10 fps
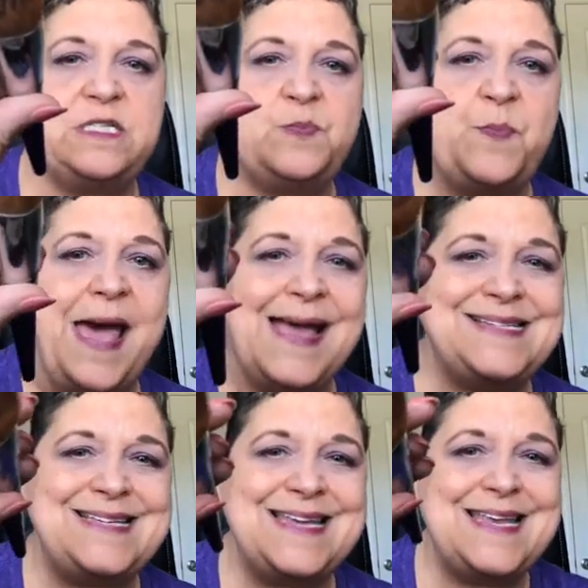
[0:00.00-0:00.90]
It's
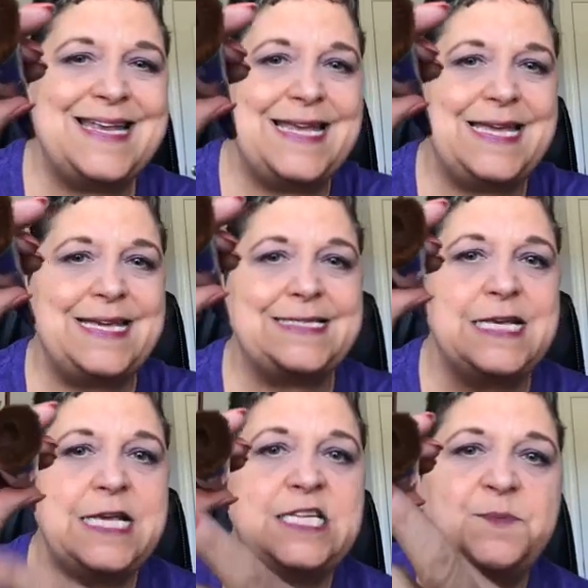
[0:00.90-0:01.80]
patented. It
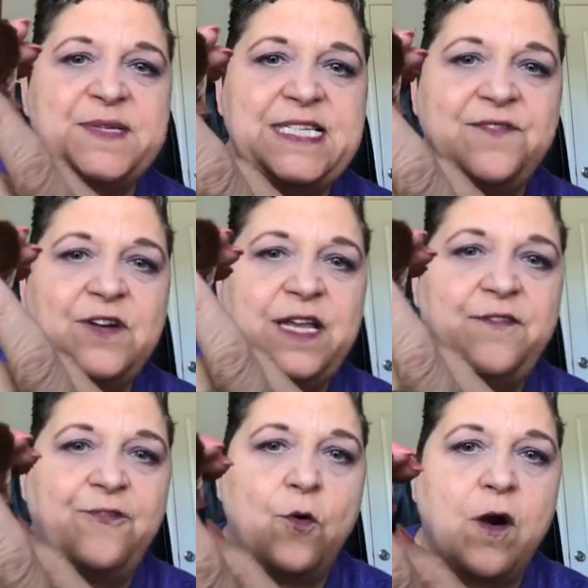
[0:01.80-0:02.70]
is
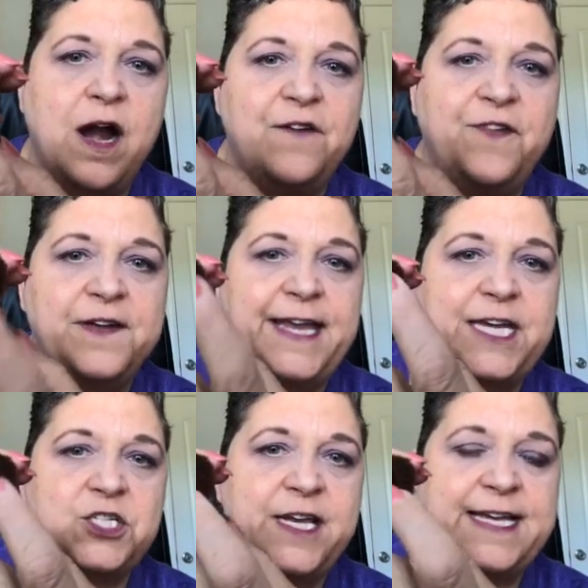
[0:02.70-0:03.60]
specifically for our foundation.